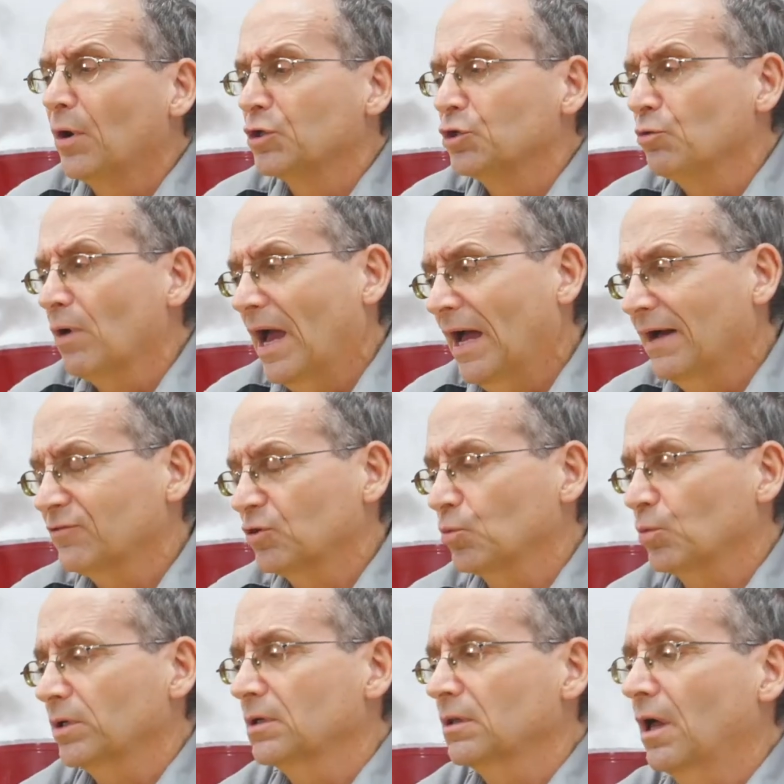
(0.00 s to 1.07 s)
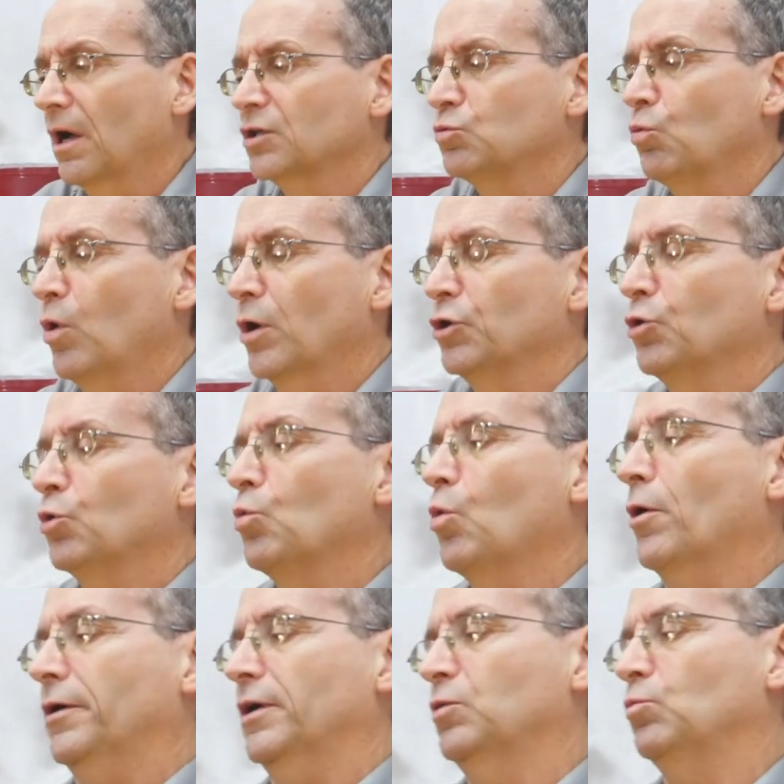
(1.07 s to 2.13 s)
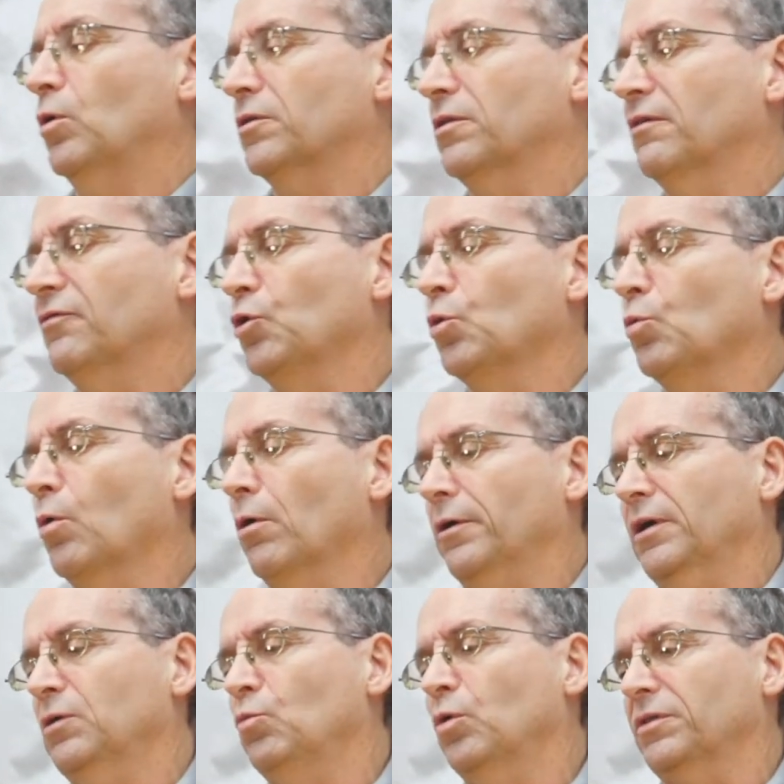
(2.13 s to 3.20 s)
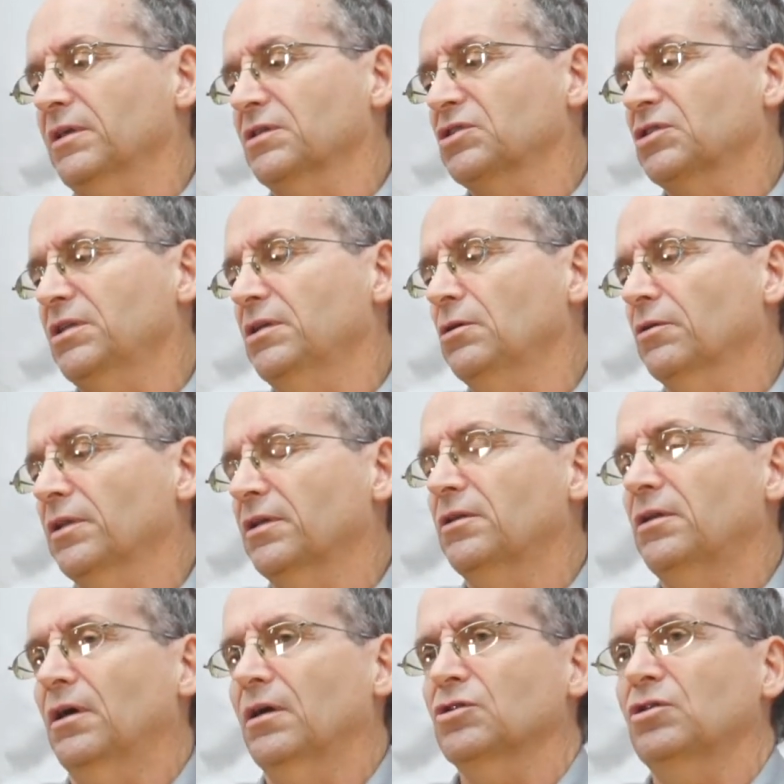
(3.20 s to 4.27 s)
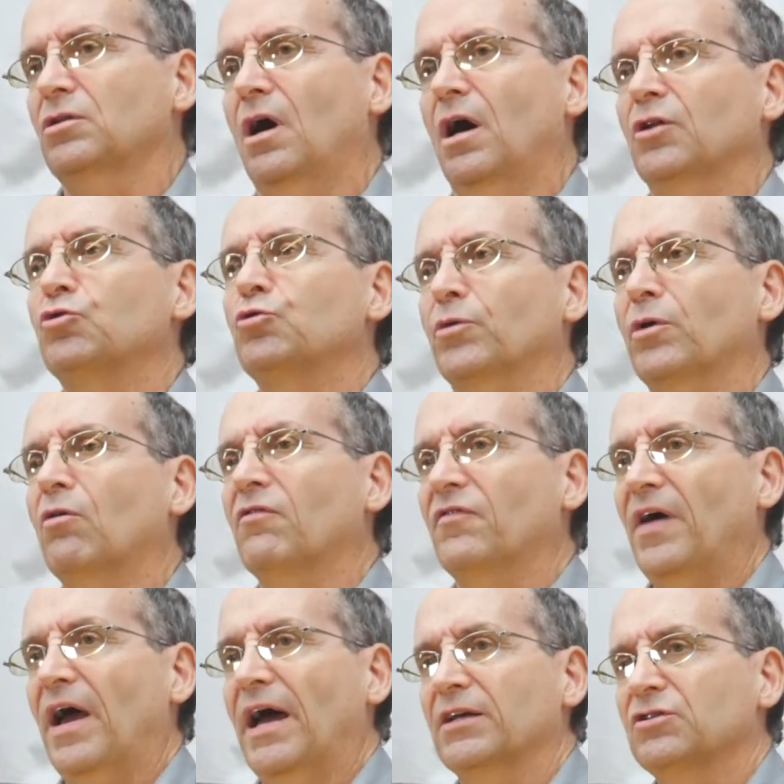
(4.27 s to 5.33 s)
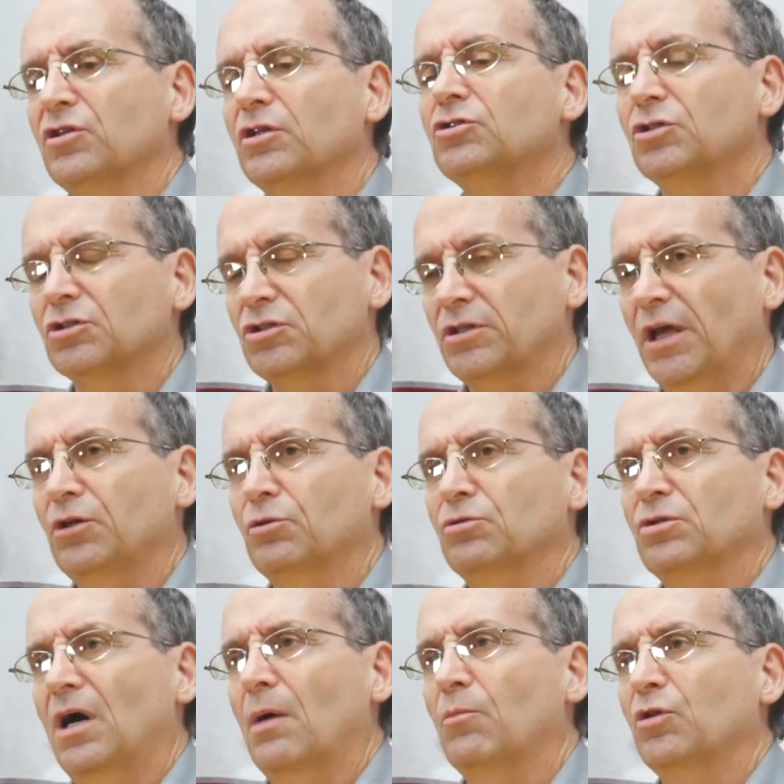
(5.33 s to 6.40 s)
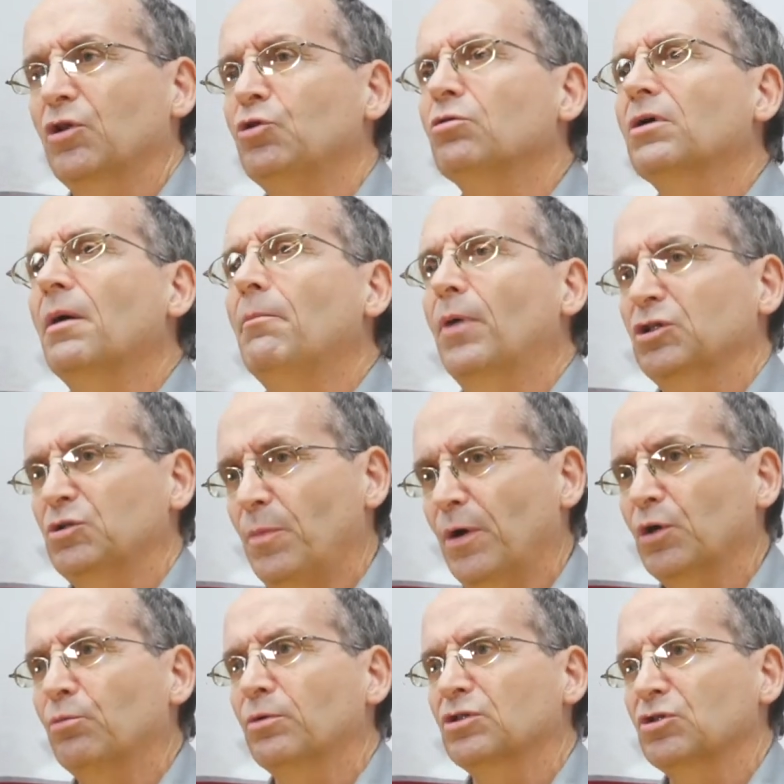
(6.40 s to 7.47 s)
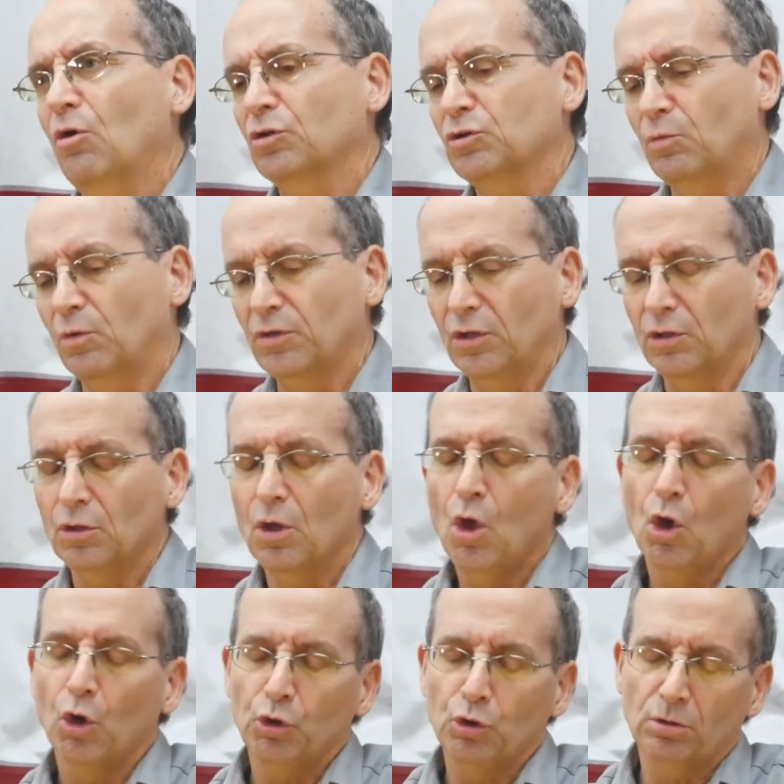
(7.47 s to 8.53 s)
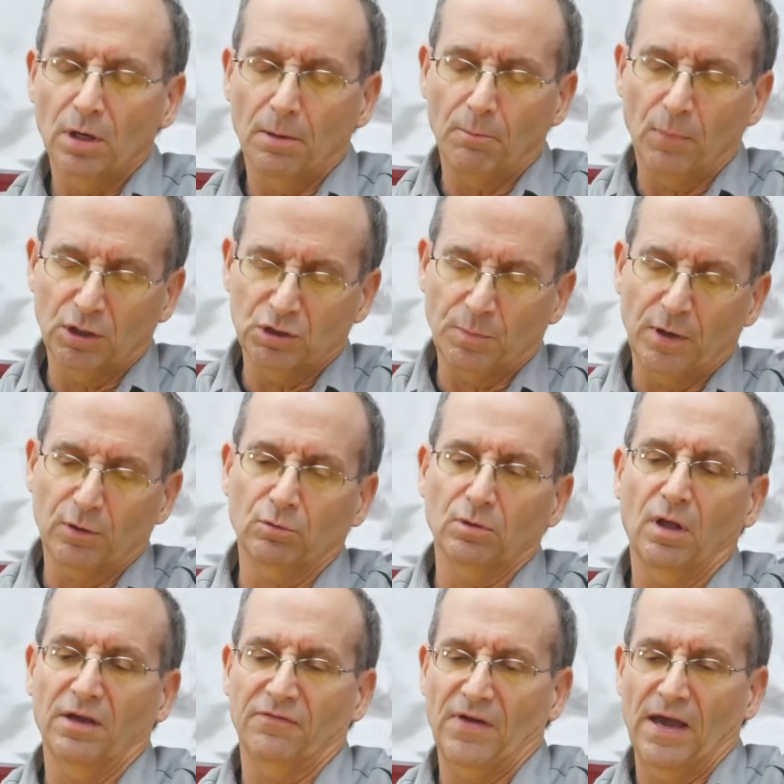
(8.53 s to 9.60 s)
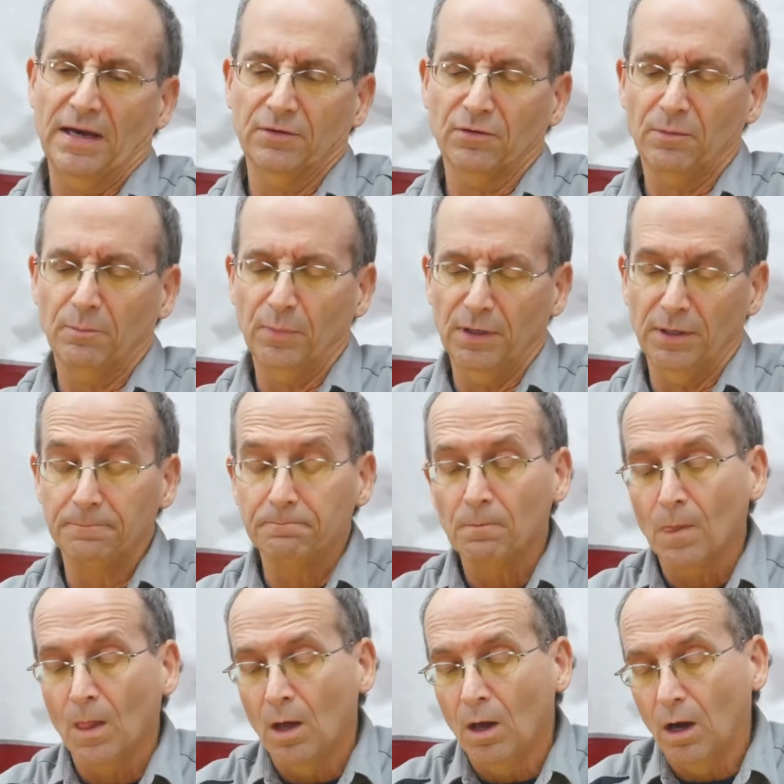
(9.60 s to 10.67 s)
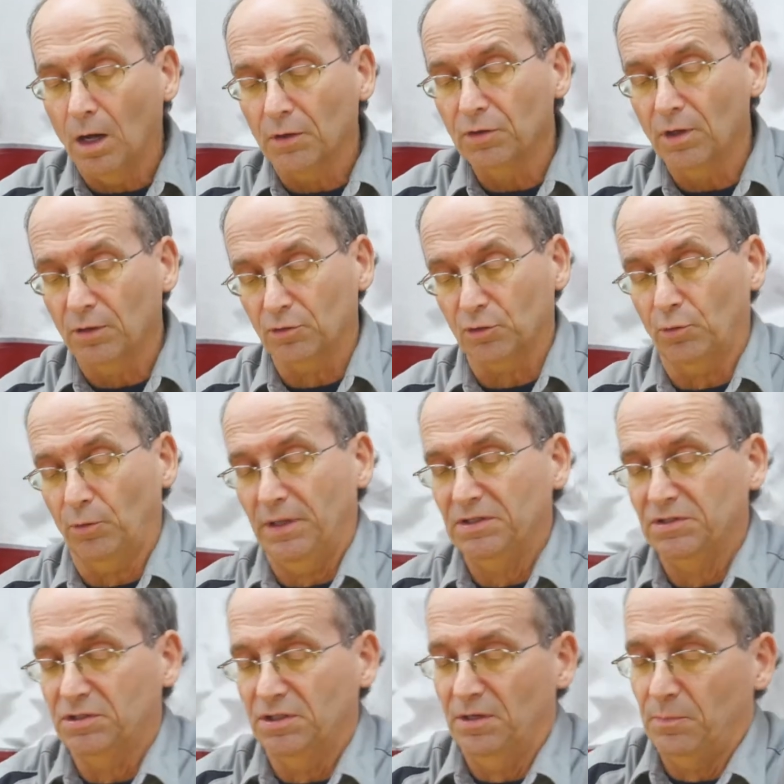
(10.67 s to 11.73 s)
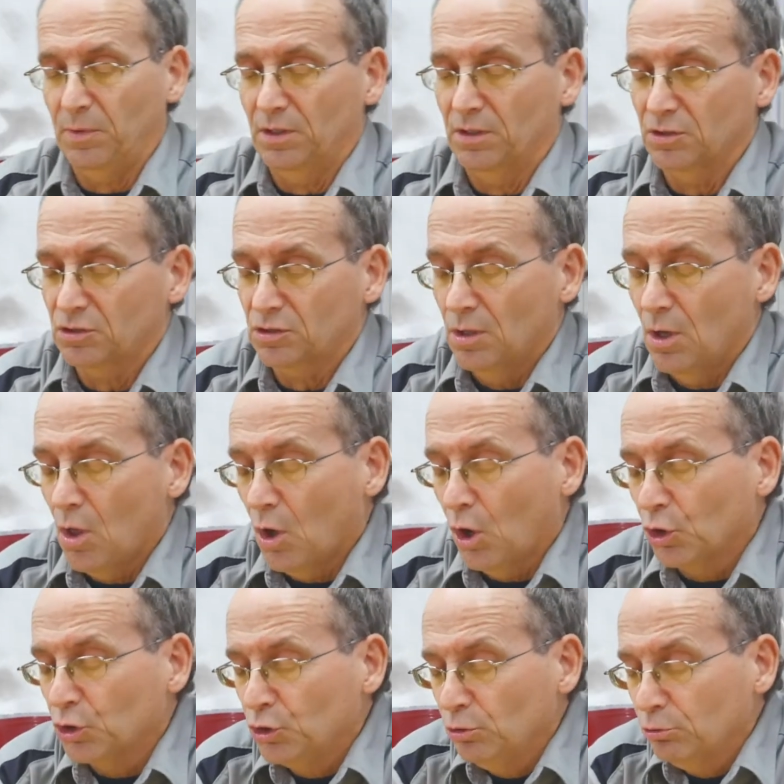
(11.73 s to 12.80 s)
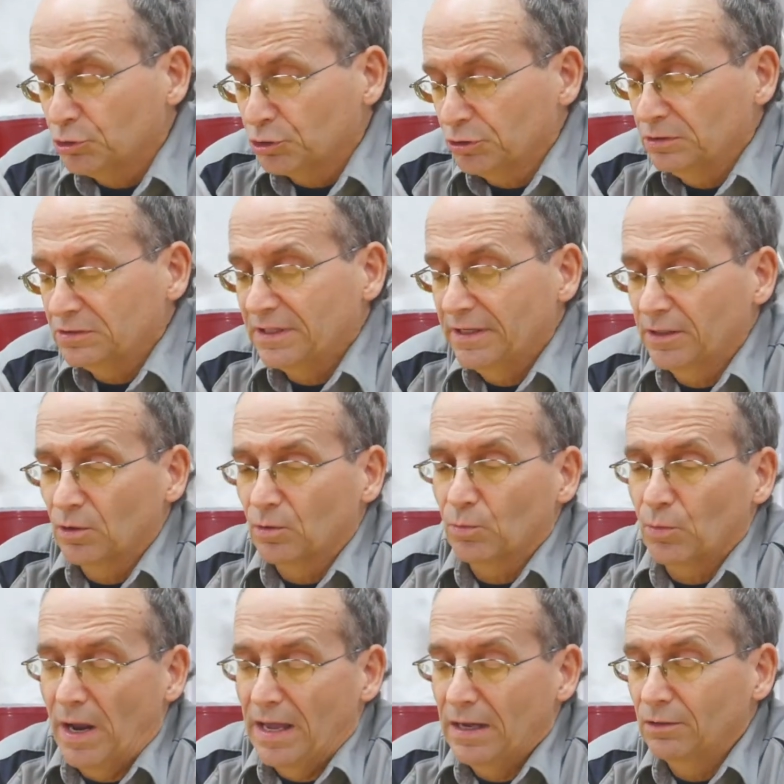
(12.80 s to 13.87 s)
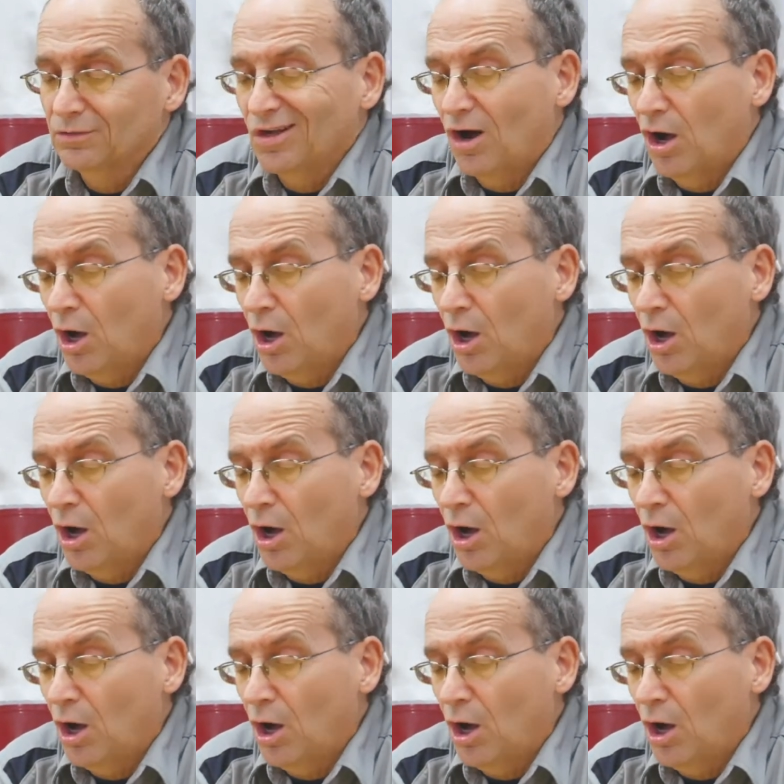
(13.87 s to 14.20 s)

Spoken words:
but you have to realize what you're working with. If you're working with a steel that does not drill fast, then just take your time with it. You get much better results with it. You get much better life out of the bit. Another great tip is you should get around